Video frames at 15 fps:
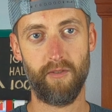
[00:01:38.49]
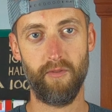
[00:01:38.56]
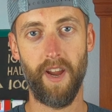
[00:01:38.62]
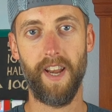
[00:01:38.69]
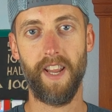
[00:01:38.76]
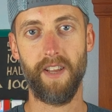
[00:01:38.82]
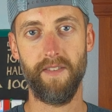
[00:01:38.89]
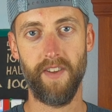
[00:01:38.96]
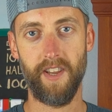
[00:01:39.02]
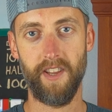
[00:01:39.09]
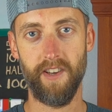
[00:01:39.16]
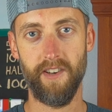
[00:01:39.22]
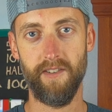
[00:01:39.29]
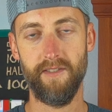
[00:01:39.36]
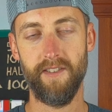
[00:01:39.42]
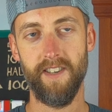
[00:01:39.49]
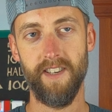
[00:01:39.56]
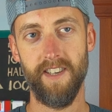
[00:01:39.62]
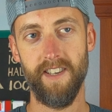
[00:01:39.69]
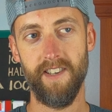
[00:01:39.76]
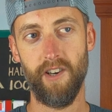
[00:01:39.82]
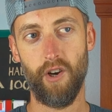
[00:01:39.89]
creating a video
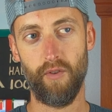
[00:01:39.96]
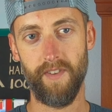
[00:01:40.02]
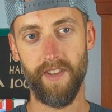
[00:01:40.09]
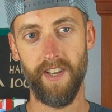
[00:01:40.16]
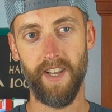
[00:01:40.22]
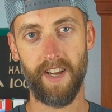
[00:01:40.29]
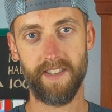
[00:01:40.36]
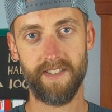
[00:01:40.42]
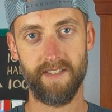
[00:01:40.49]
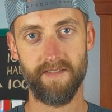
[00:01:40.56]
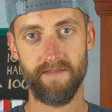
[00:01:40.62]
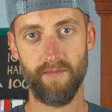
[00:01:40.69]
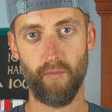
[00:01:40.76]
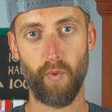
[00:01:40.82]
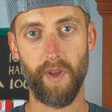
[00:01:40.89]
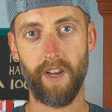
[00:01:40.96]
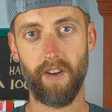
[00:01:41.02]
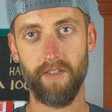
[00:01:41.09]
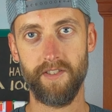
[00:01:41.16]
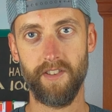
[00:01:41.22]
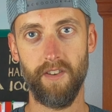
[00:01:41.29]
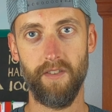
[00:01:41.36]
over the next week
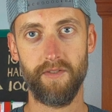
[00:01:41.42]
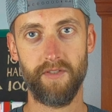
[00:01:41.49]
or so.